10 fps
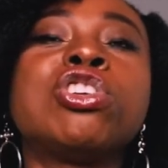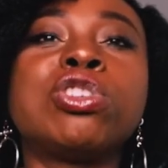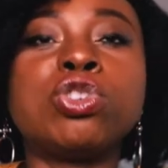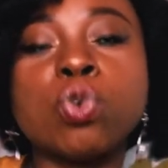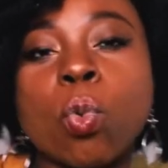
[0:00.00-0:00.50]

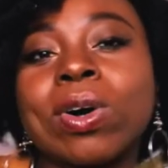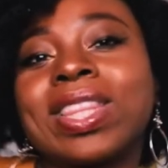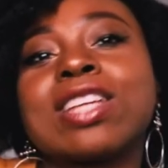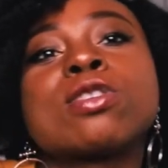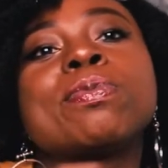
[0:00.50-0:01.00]
you
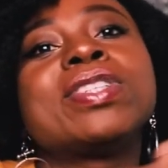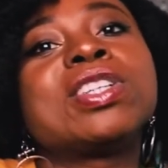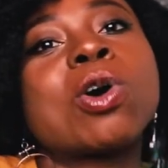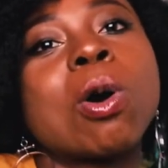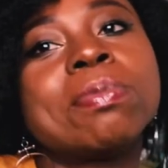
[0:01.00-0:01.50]
wanted to put the
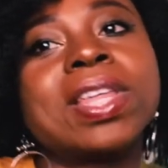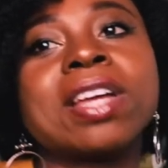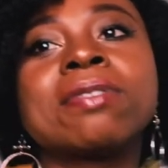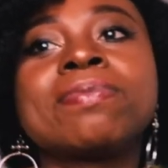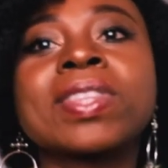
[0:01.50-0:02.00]
cup
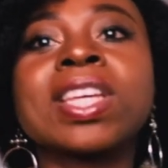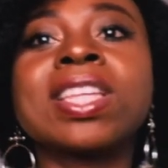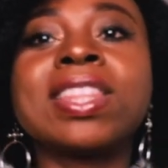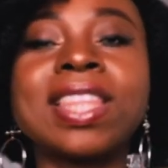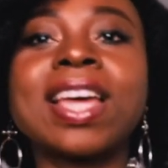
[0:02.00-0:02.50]
there
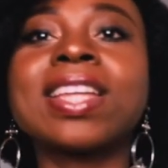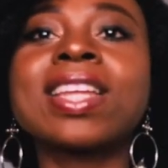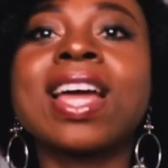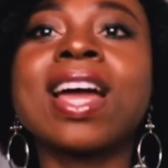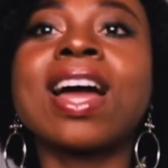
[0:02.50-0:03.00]

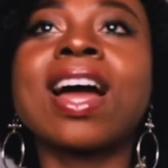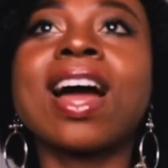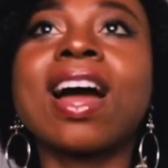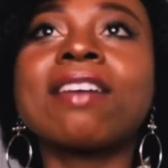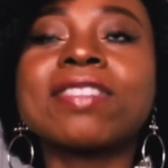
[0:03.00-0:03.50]
then
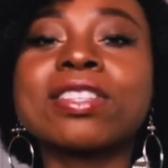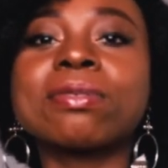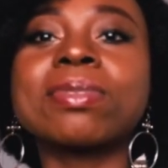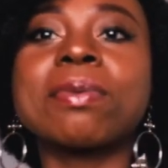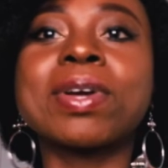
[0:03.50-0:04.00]
after
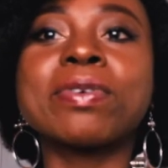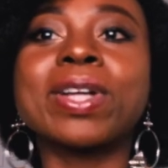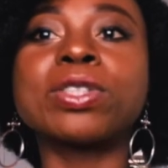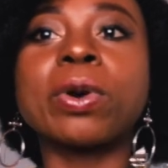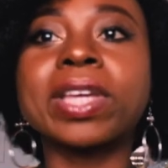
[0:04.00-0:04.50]
something, when you
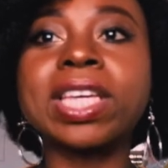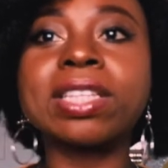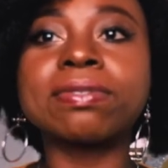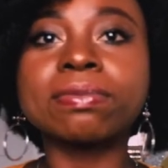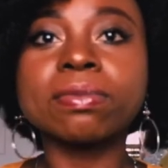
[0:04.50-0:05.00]
were
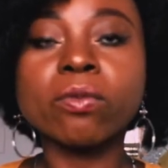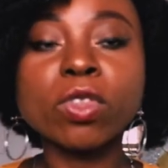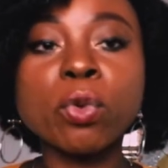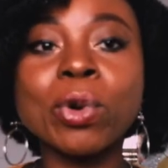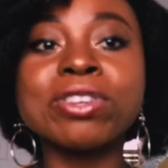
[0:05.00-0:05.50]
talking
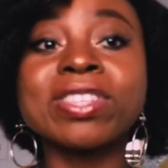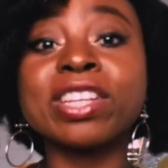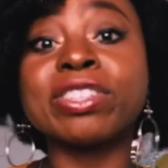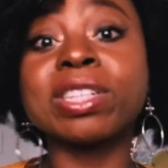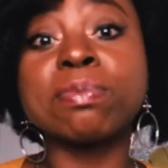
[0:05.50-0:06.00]
when you said
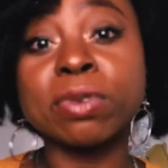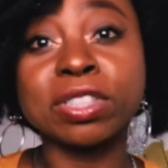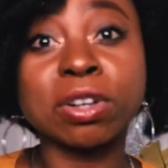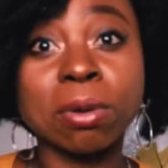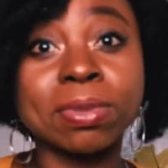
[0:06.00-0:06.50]
you didn't put
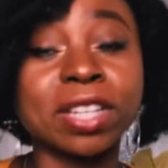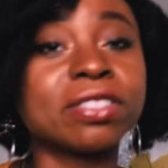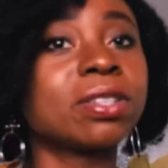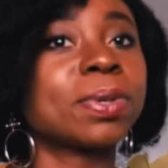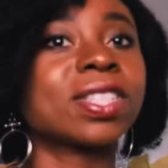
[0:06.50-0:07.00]
the cup there
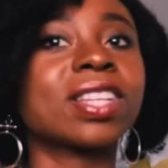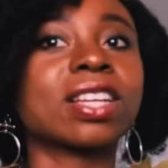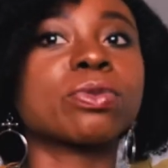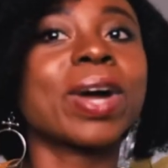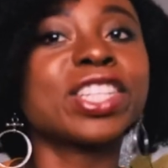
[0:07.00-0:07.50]
you know the person
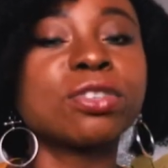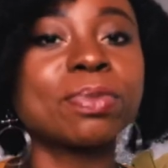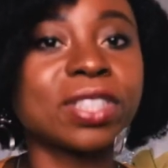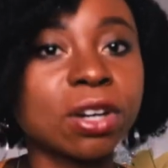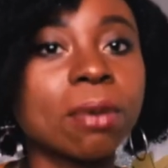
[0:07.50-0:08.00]
asked why did you
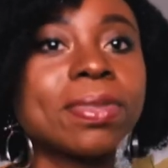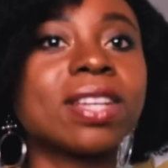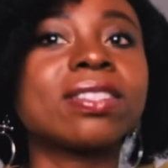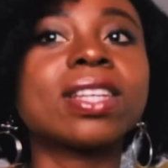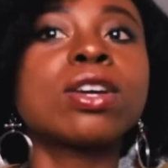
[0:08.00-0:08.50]
put the cup there
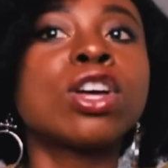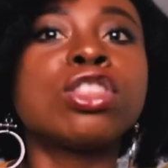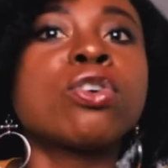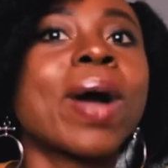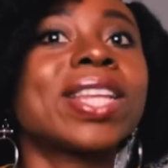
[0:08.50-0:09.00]
you said
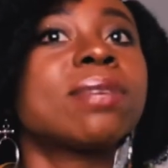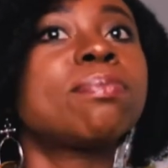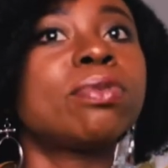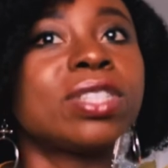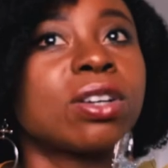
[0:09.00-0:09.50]
no i
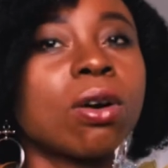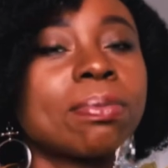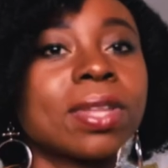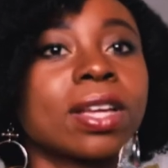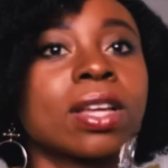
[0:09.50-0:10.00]
didn't put the
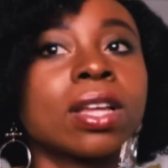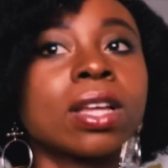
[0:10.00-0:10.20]
cup there